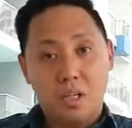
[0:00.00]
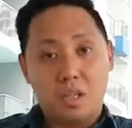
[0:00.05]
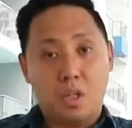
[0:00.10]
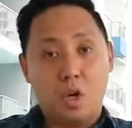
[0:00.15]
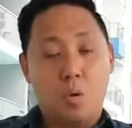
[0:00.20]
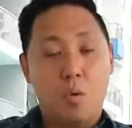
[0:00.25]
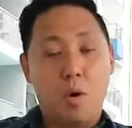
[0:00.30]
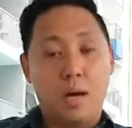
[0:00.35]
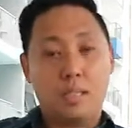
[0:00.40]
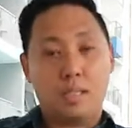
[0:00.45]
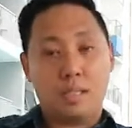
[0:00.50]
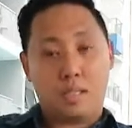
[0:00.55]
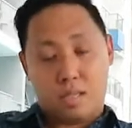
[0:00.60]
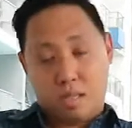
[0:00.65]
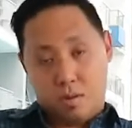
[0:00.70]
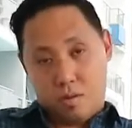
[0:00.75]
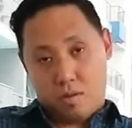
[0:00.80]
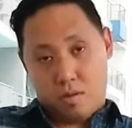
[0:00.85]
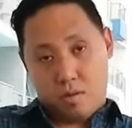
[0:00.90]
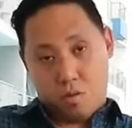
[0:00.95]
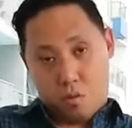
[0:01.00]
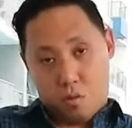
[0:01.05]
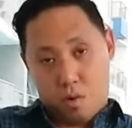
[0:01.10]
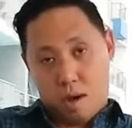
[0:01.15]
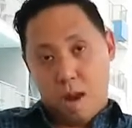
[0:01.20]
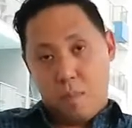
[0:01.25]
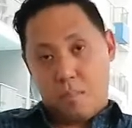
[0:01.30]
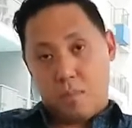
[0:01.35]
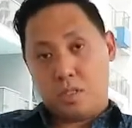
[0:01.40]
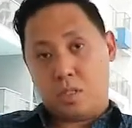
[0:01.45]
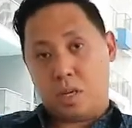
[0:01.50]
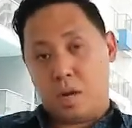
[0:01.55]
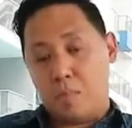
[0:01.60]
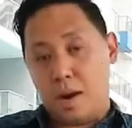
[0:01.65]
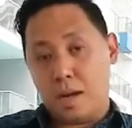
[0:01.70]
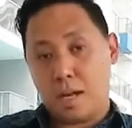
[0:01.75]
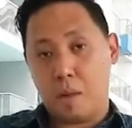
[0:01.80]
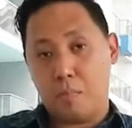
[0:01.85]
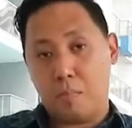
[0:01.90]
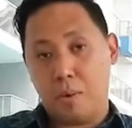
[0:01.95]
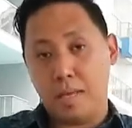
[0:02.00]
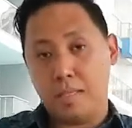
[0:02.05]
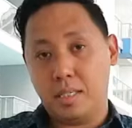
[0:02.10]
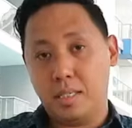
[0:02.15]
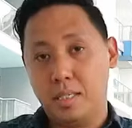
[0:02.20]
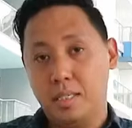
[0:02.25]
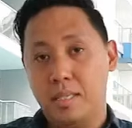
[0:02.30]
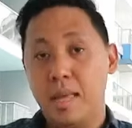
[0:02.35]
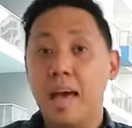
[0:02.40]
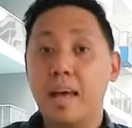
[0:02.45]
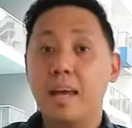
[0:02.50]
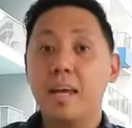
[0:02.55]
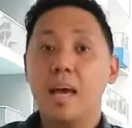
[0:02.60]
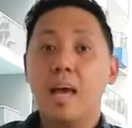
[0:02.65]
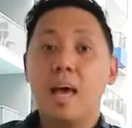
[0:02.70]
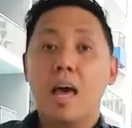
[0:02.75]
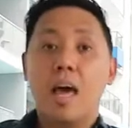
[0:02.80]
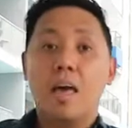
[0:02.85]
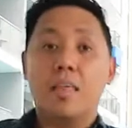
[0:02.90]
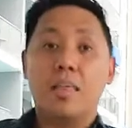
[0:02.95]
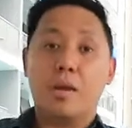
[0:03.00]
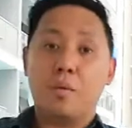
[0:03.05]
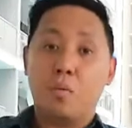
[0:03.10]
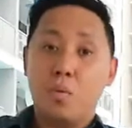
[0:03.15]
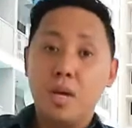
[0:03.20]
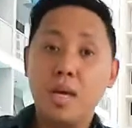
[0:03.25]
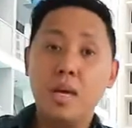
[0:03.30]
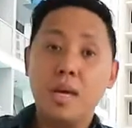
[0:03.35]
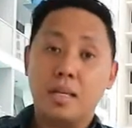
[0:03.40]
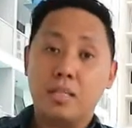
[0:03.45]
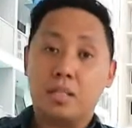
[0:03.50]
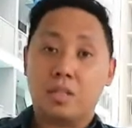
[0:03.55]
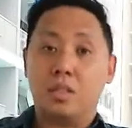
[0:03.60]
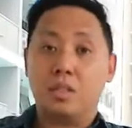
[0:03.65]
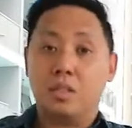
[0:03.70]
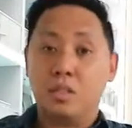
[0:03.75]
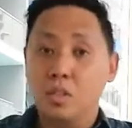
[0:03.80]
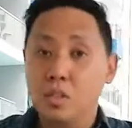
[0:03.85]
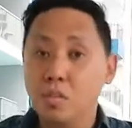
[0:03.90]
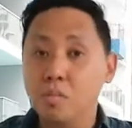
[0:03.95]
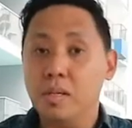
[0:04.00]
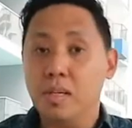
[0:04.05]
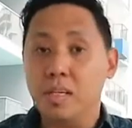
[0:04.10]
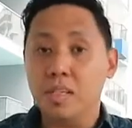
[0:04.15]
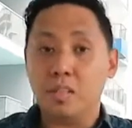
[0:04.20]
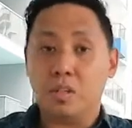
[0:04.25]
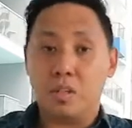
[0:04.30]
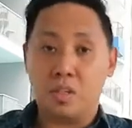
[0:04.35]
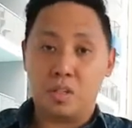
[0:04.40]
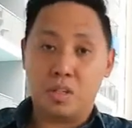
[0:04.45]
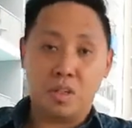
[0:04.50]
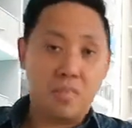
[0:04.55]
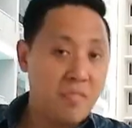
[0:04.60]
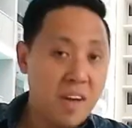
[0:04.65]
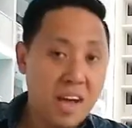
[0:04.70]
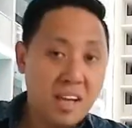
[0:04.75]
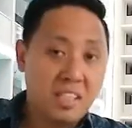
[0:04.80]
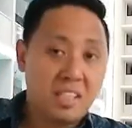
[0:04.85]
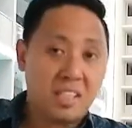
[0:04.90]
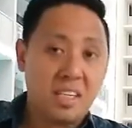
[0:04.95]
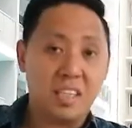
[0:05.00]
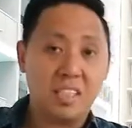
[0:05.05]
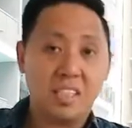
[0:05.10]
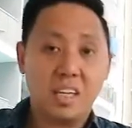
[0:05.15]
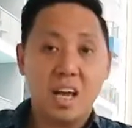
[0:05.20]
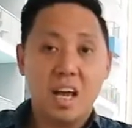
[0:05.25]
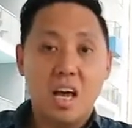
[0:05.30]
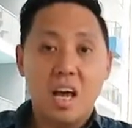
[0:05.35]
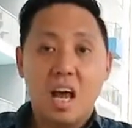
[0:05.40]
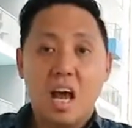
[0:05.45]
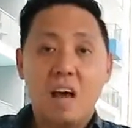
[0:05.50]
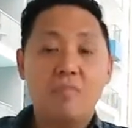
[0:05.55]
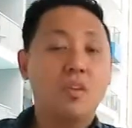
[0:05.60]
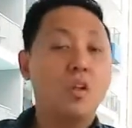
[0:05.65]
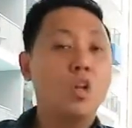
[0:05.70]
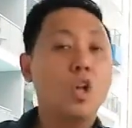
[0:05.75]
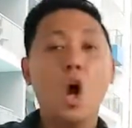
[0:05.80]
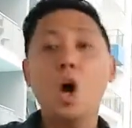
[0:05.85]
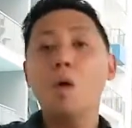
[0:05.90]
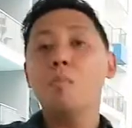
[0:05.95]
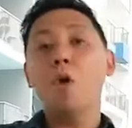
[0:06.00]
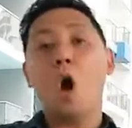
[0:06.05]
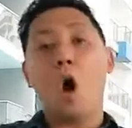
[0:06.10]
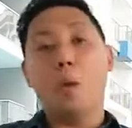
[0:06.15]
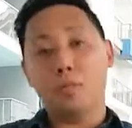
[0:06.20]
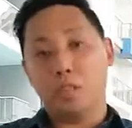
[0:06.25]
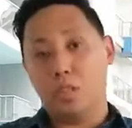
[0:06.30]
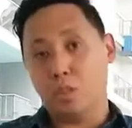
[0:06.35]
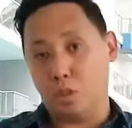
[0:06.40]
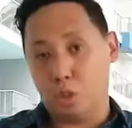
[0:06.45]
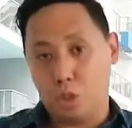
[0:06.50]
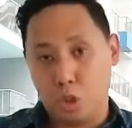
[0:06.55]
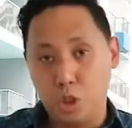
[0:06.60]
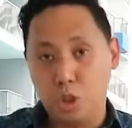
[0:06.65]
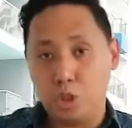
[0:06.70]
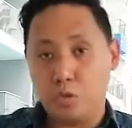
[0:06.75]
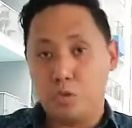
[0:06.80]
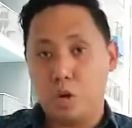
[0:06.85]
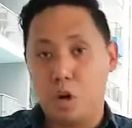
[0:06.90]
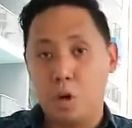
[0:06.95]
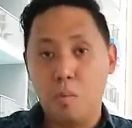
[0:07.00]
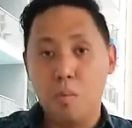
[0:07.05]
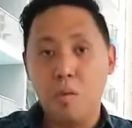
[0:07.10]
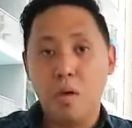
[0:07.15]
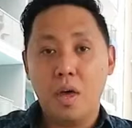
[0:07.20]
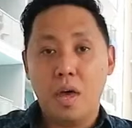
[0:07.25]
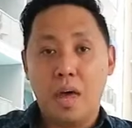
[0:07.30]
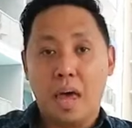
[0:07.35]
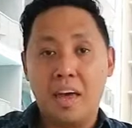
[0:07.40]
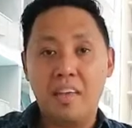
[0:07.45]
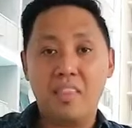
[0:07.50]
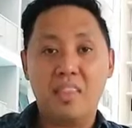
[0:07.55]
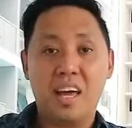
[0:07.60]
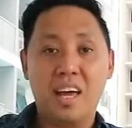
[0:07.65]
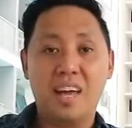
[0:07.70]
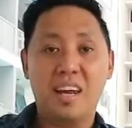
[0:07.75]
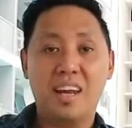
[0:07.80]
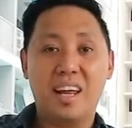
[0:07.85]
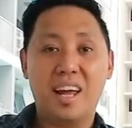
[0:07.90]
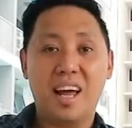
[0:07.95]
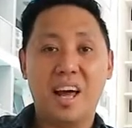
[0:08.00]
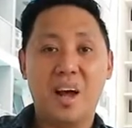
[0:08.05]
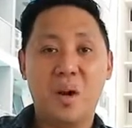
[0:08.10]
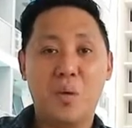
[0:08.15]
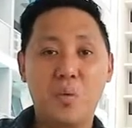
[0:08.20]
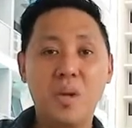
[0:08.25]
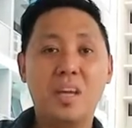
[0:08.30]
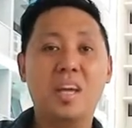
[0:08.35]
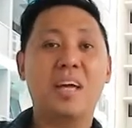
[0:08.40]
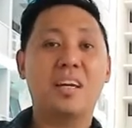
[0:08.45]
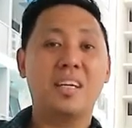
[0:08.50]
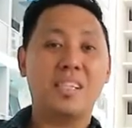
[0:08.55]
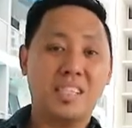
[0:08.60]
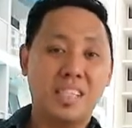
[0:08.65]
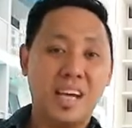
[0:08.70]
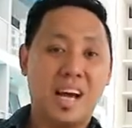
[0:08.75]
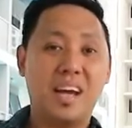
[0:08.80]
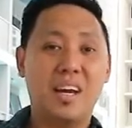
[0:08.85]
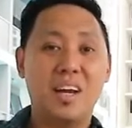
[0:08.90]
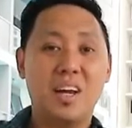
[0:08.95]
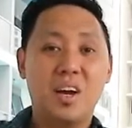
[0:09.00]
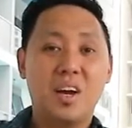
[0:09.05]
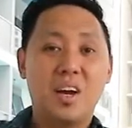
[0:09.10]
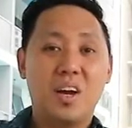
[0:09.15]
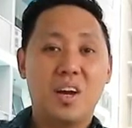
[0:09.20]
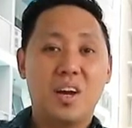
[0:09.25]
So what's What happens to the marketplace is then that we as consumers or investors have a lot more options to choose from, and then we can decide